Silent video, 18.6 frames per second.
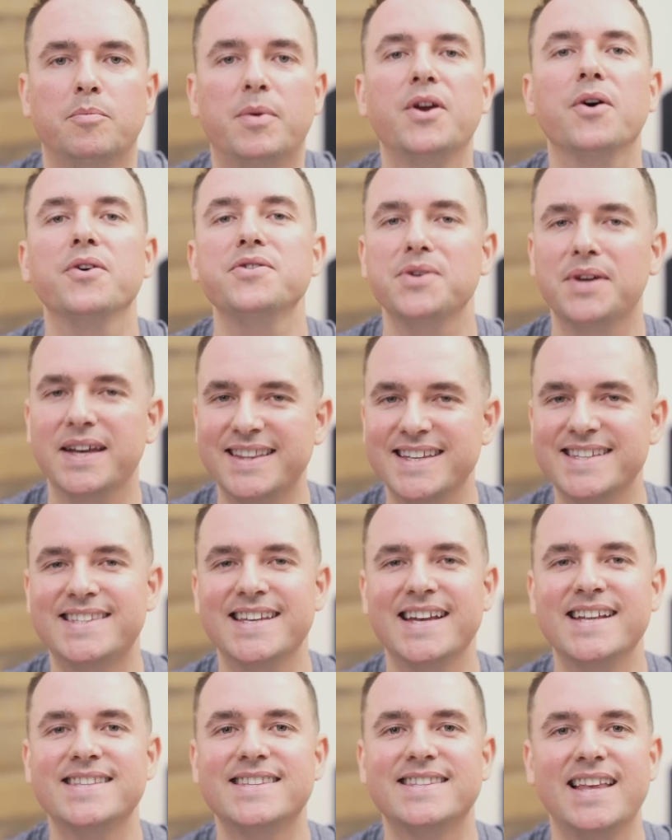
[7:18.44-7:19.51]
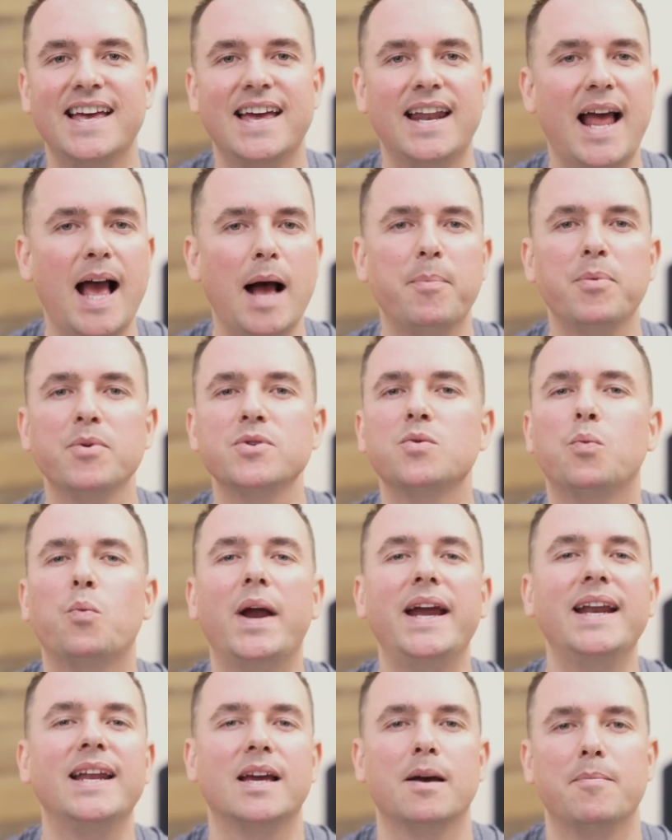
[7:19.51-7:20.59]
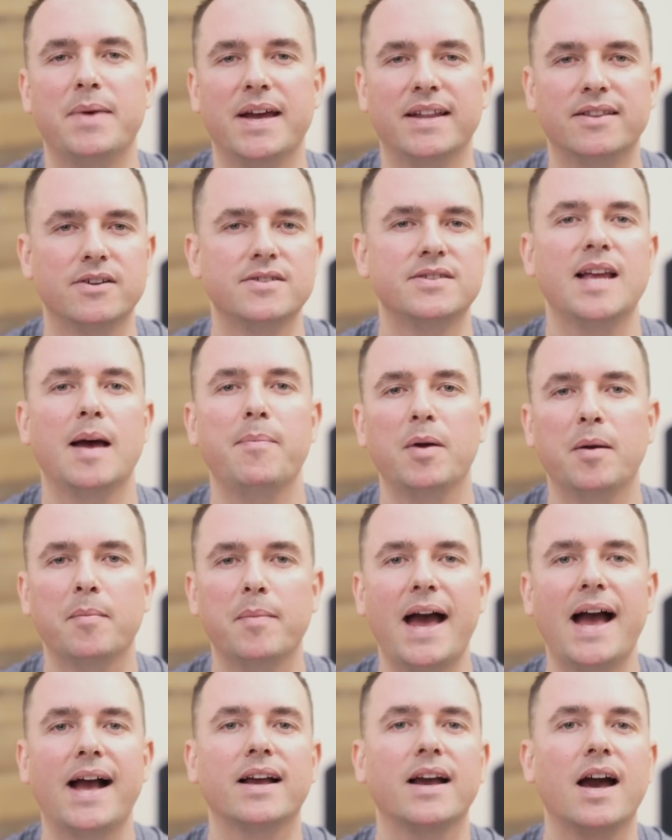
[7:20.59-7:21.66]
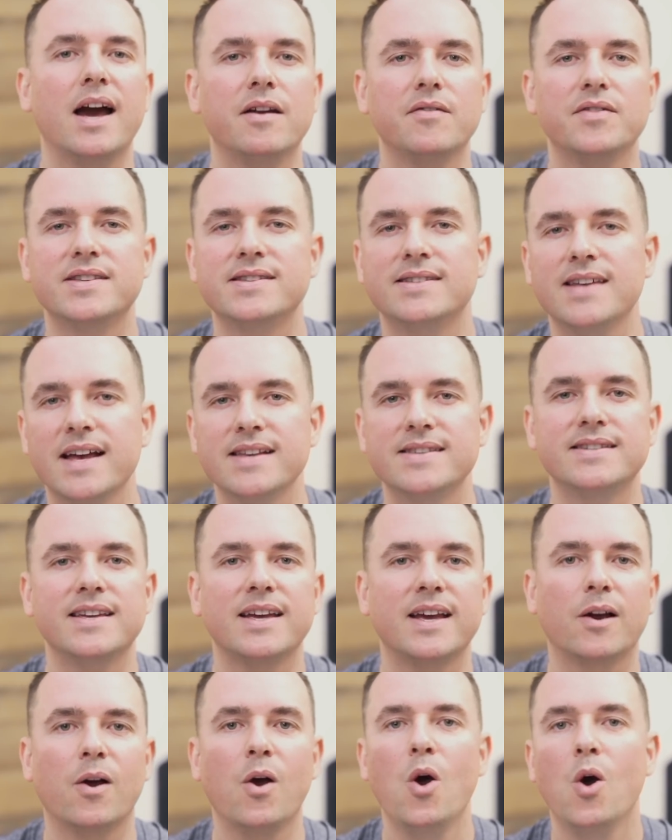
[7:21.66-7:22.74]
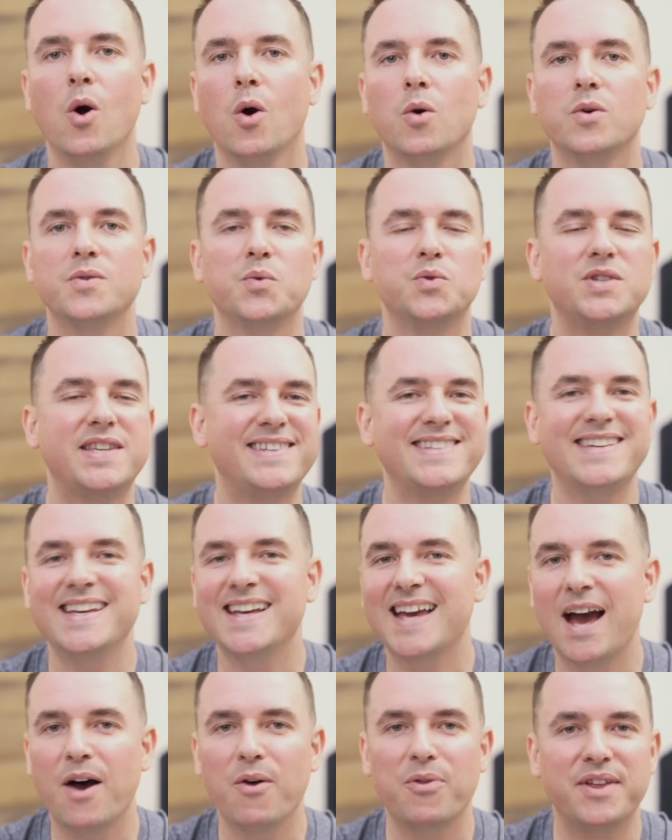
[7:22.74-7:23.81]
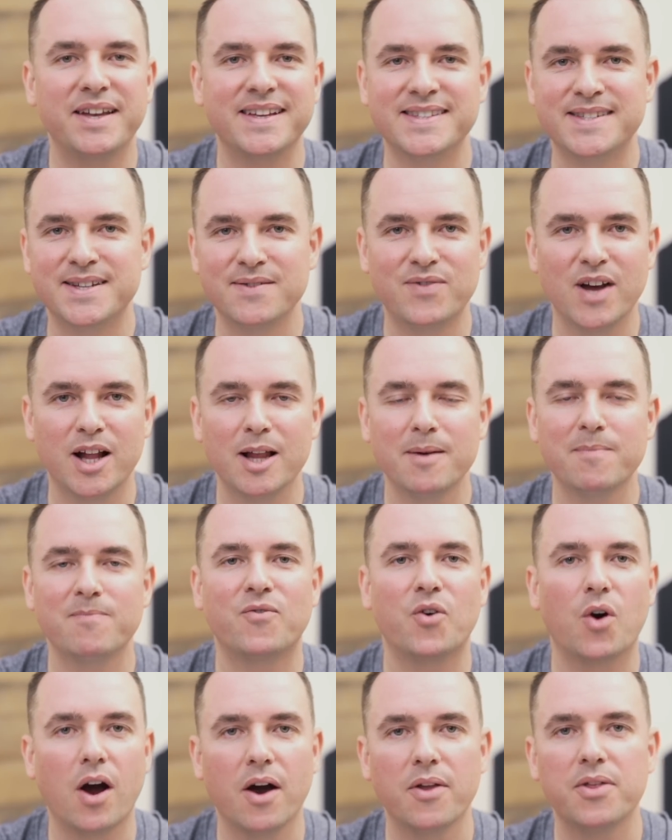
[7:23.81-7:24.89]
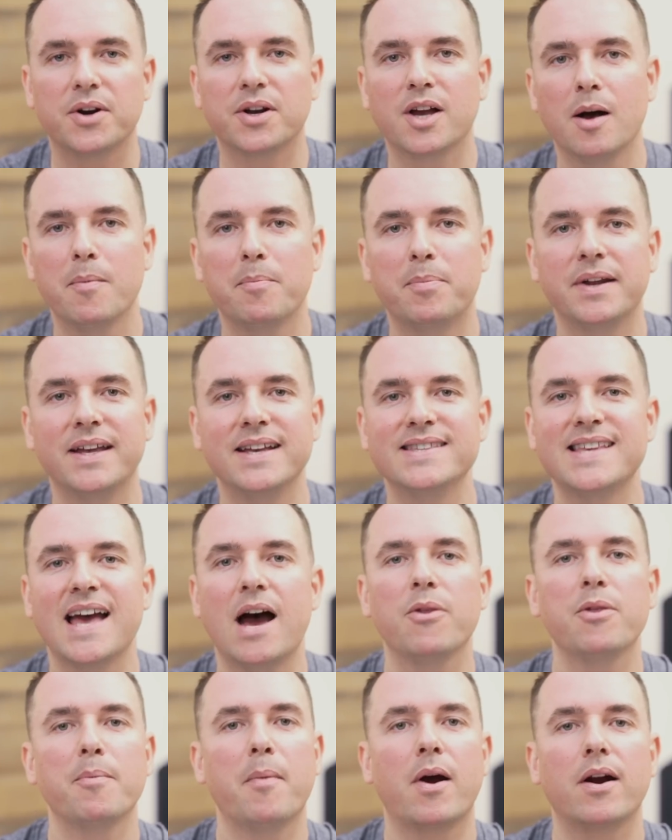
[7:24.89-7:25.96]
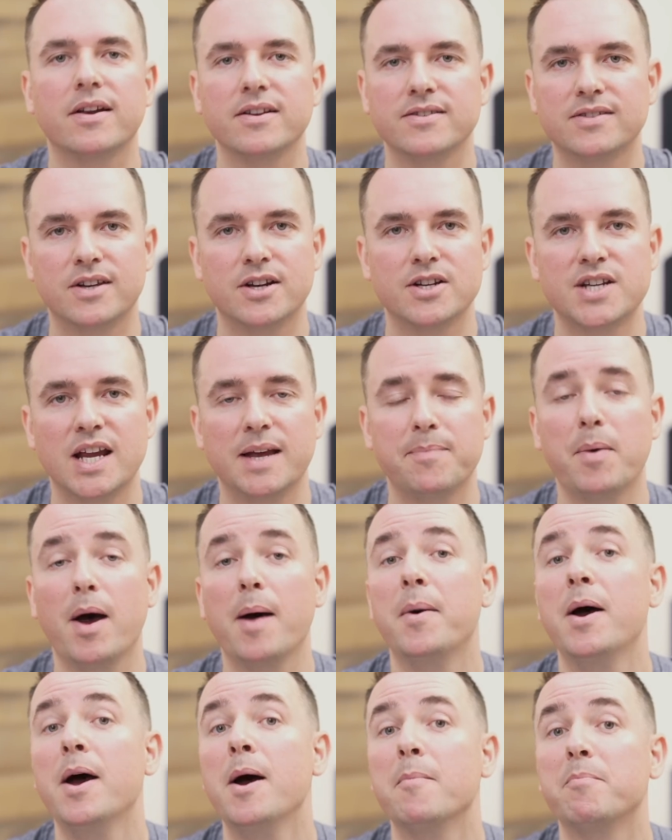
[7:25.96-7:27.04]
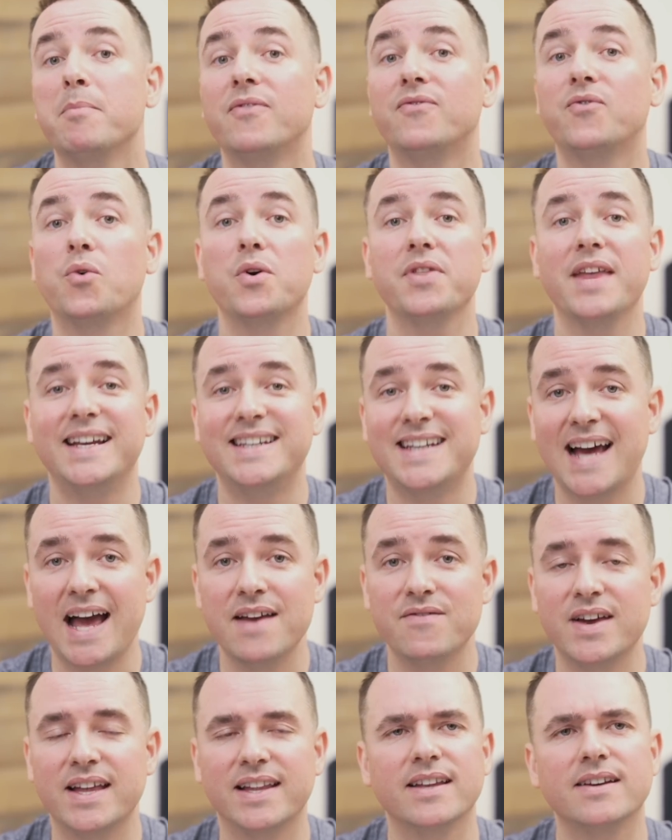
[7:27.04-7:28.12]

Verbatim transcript: But you also get the sense that Apple's waiting a bit. They're stepping back, kind of assessing, seeing how things develop for other companies, how the market's gonna shape up before they dive in.